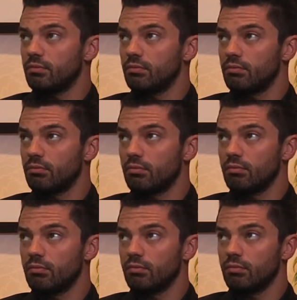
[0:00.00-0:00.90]

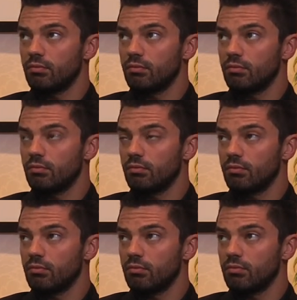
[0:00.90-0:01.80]

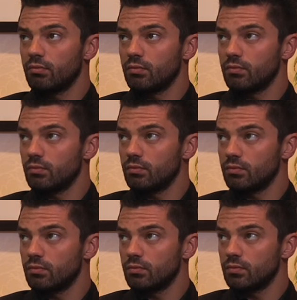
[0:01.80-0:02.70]

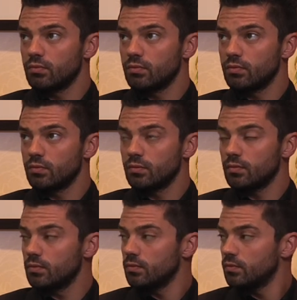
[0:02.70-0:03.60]

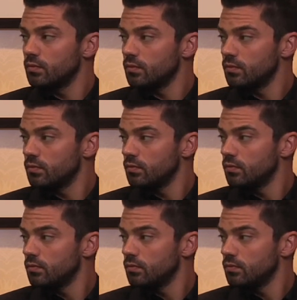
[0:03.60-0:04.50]

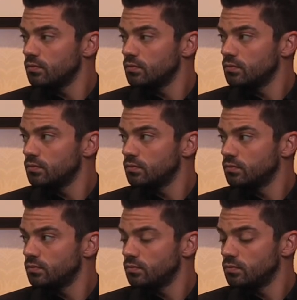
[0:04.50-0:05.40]

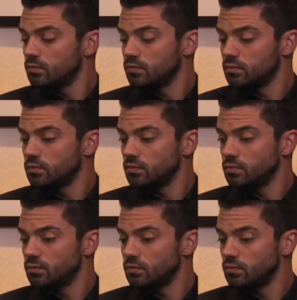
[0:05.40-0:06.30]

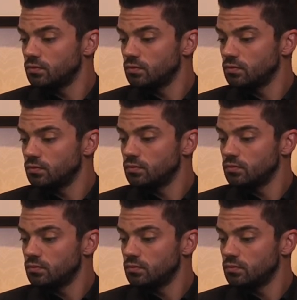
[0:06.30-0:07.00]
No words are spoken by the person on screen.